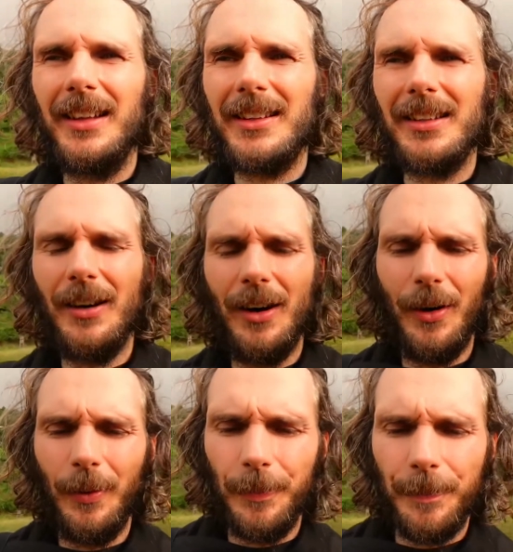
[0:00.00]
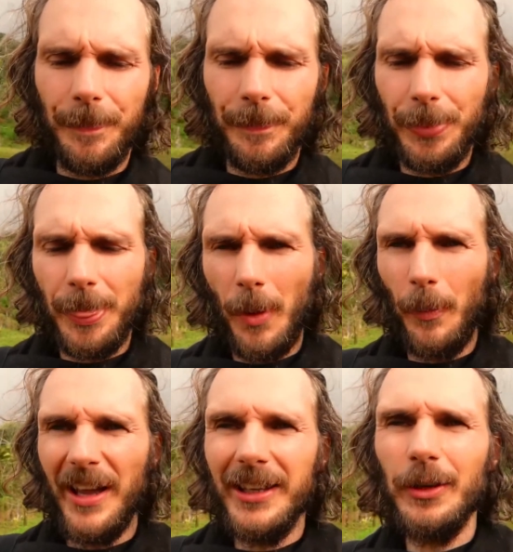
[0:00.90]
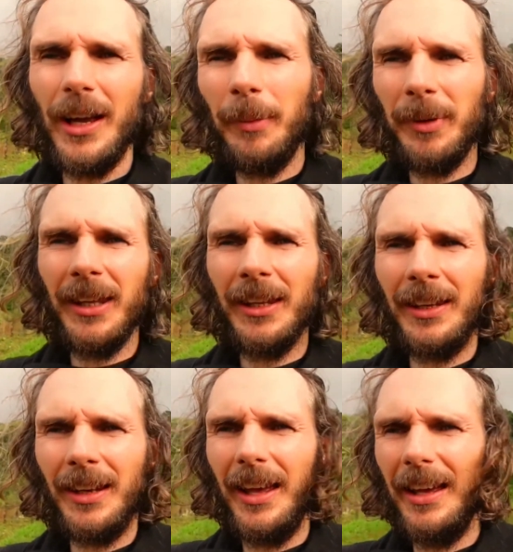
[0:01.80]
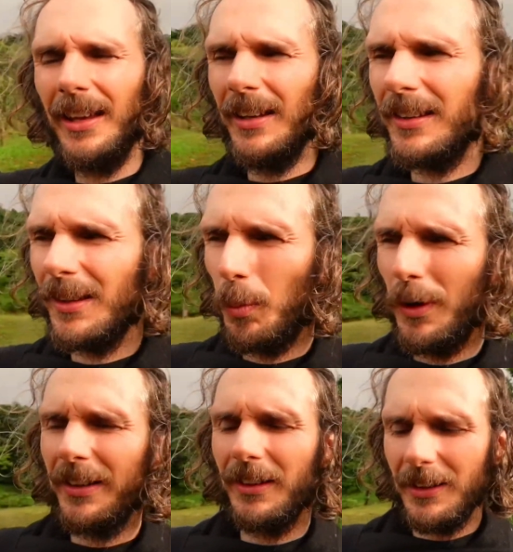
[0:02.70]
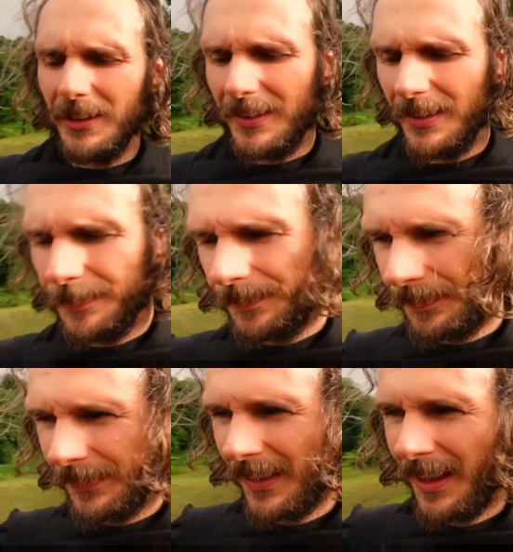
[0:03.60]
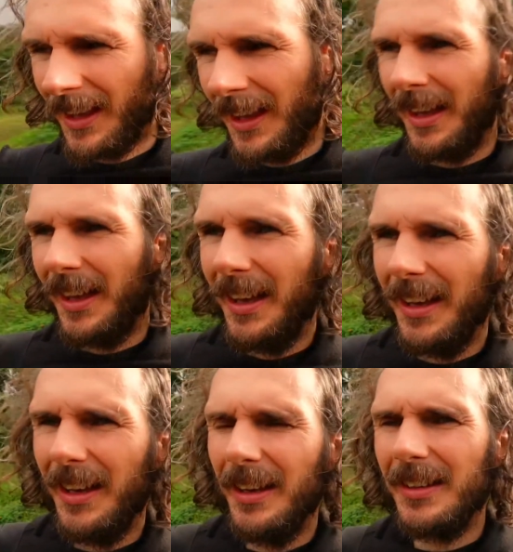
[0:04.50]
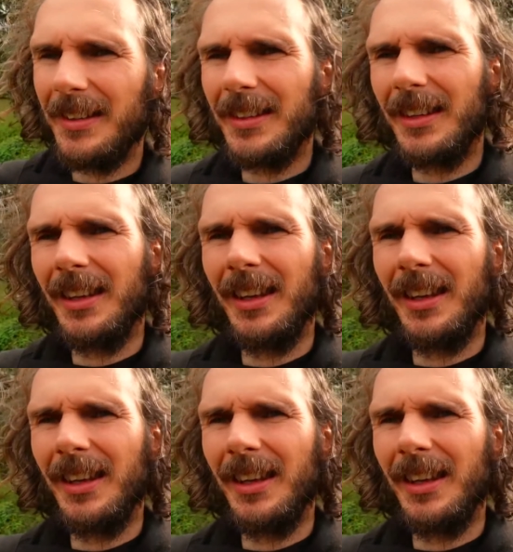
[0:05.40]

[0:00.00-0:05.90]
So, where you come in as wizards is